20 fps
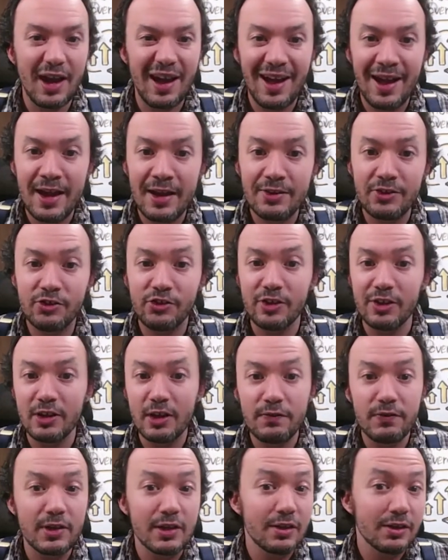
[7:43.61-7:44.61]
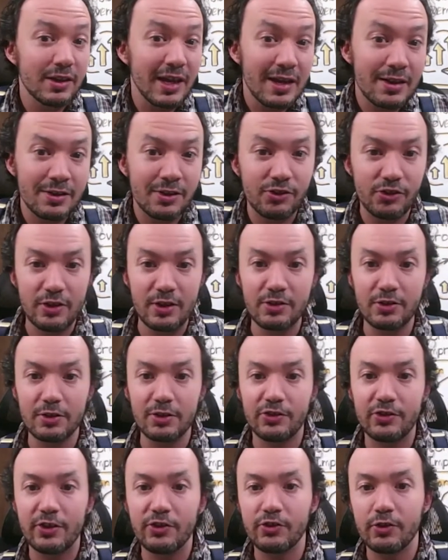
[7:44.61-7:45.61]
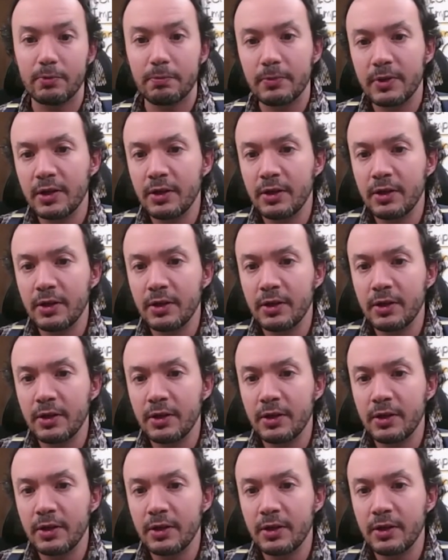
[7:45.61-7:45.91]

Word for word: adds significant latency into the system.